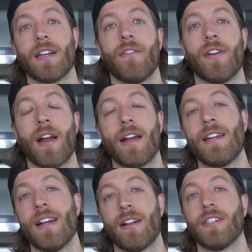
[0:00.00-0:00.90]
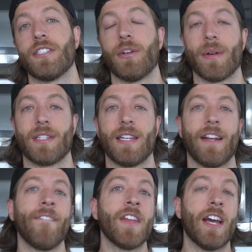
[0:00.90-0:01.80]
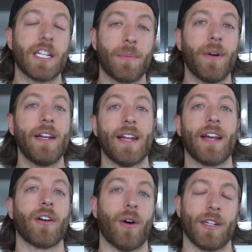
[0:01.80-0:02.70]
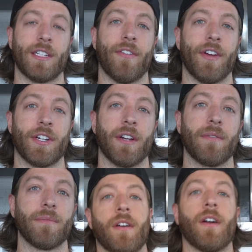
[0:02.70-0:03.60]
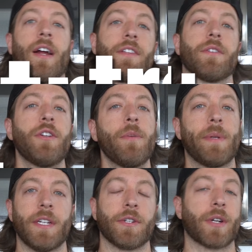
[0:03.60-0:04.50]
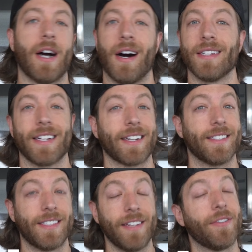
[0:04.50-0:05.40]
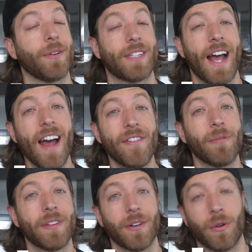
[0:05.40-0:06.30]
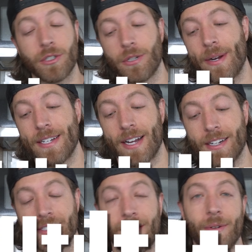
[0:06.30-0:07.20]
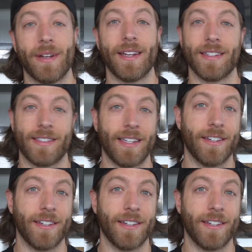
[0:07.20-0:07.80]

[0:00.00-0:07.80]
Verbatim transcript: of $90 USD, it's pretty dang cost efficient. All right, so two potential cons I could see folks having with the UltraRange EXO is the